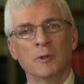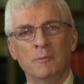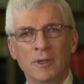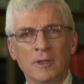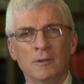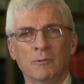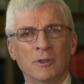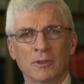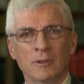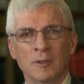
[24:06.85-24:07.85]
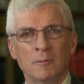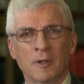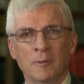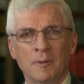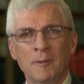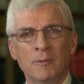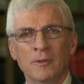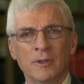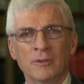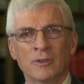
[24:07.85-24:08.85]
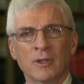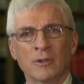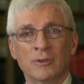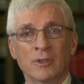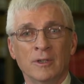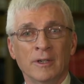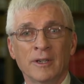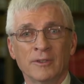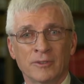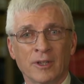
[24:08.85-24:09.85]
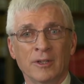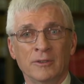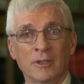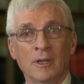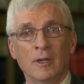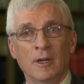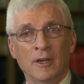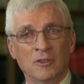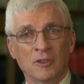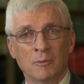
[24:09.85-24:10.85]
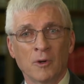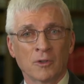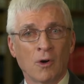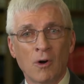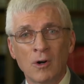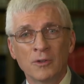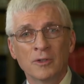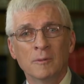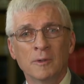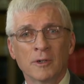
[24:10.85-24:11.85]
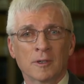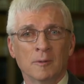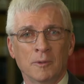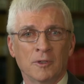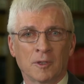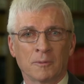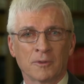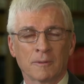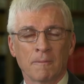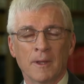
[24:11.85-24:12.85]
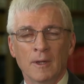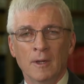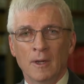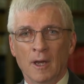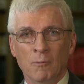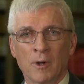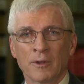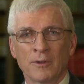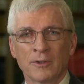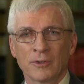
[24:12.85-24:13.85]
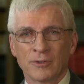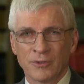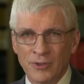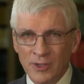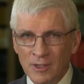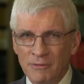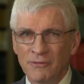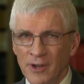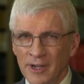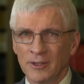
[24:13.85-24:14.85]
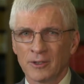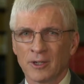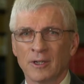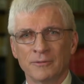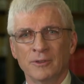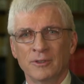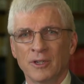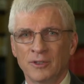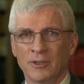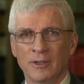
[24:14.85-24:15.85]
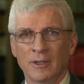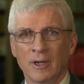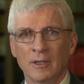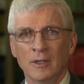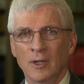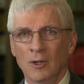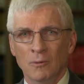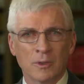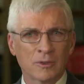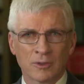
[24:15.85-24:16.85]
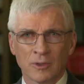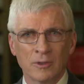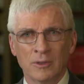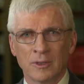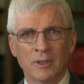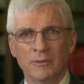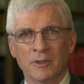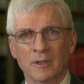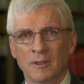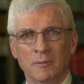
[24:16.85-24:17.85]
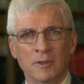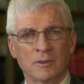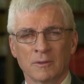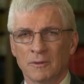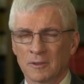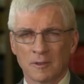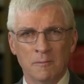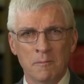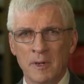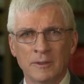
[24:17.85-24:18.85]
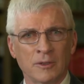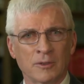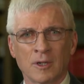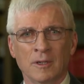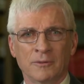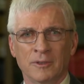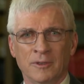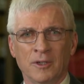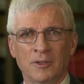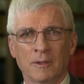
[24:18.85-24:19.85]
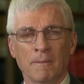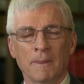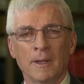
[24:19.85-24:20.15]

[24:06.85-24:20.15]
repeated recently by the papal nuncio to the United States as he spoke to all the American bishops. And whether this is the final confrontation or not, we're certainly living in the midst of a tremendous confrontation.